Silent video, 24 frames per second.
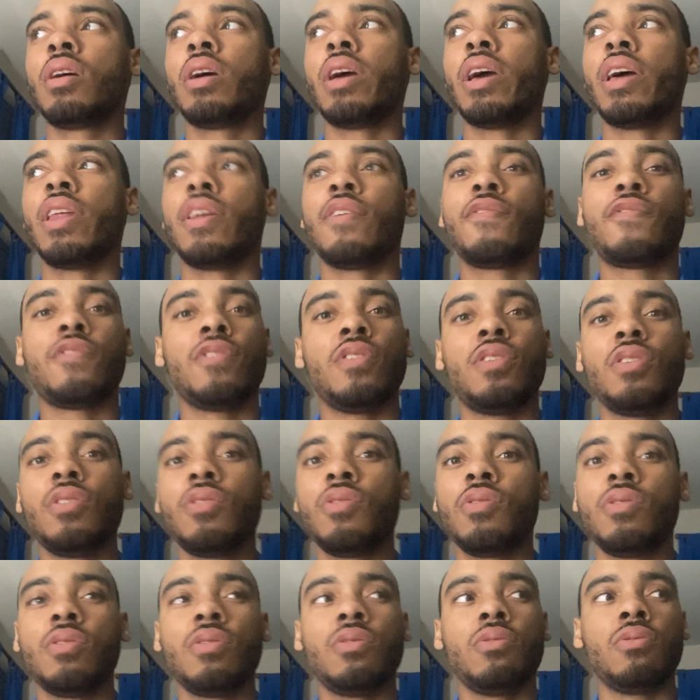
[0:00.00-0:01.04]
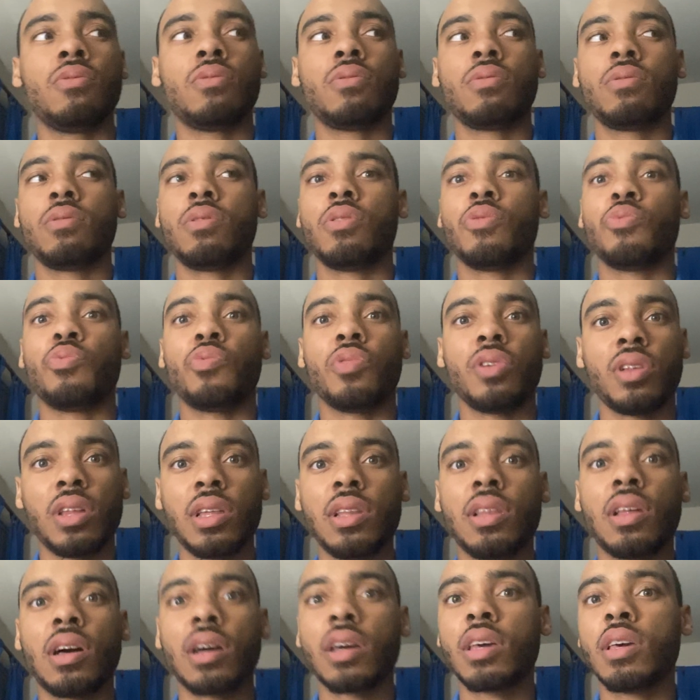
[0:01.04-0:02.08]
And if you do, you, you're really
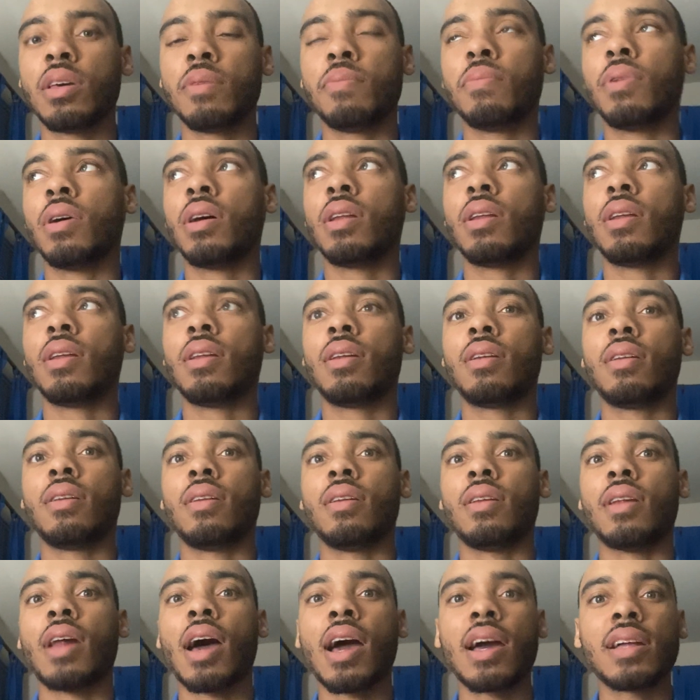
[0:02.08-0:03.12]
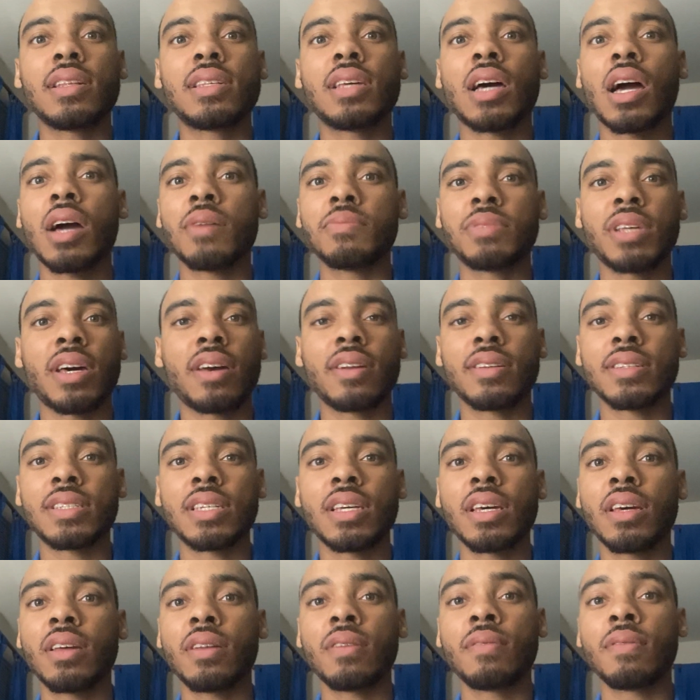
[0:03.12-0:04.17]
lucky, but nine times out of
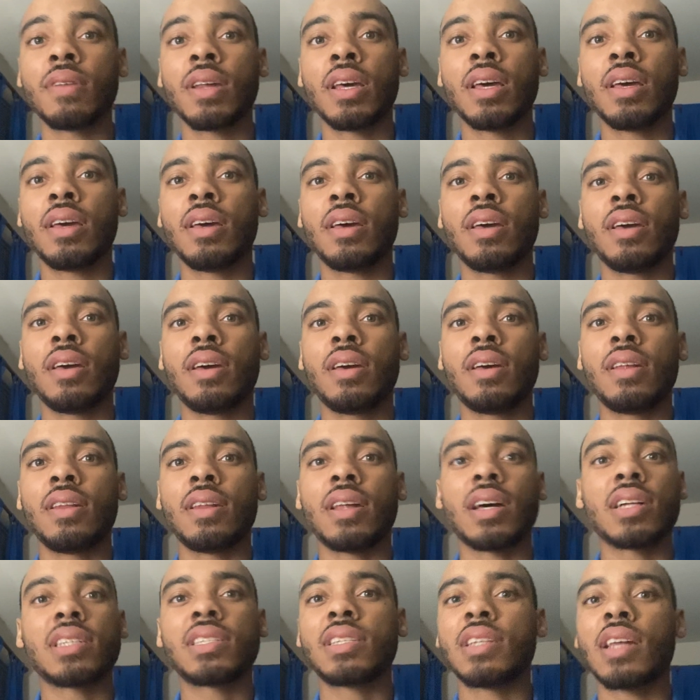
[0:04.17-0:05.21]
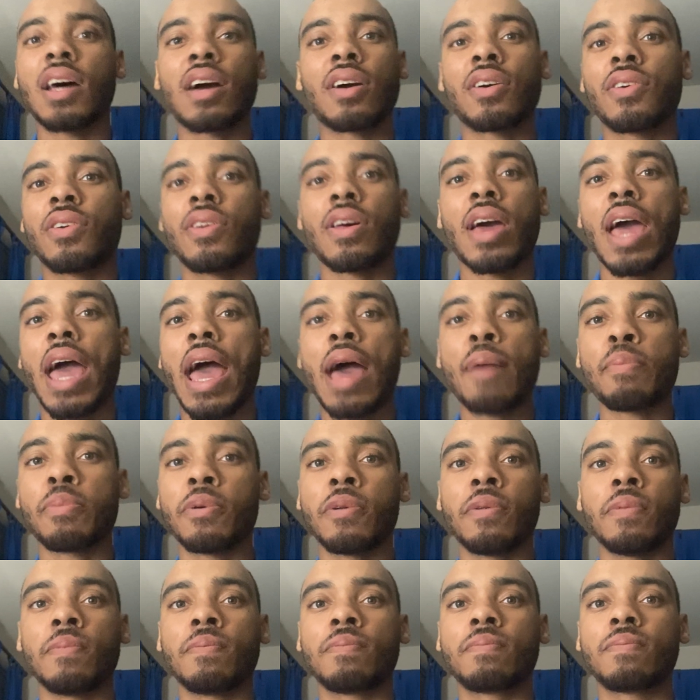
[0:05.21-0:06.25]
10, that's not going to
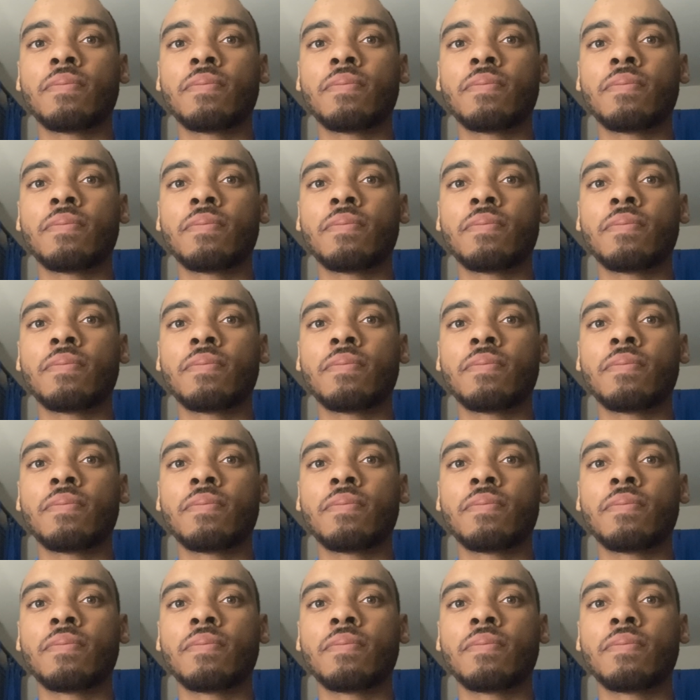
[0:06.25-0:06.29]
happen.